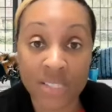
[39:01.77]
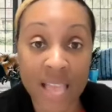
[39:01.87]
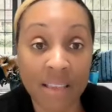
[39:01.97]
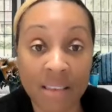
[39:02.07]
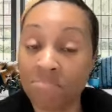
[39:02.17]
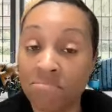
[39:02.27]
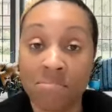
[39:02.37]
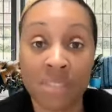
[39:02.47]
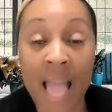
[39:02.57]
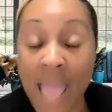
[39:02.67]
Like,
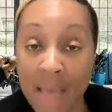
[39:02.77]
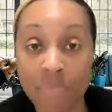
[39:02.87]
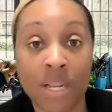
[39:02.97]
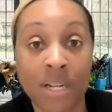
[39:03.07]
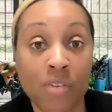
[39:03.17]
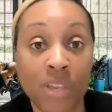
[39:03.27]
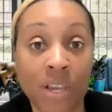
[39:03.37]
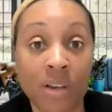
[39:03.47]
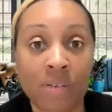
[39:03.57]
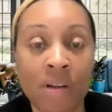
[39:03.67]
not happening over
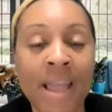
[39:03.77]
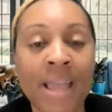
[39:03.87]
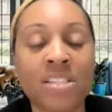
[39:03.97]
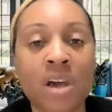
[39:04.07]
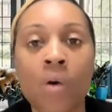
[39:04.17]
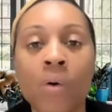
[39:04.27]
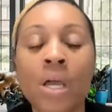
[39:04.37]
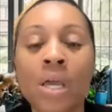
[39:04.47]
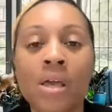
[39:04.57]
here, right? So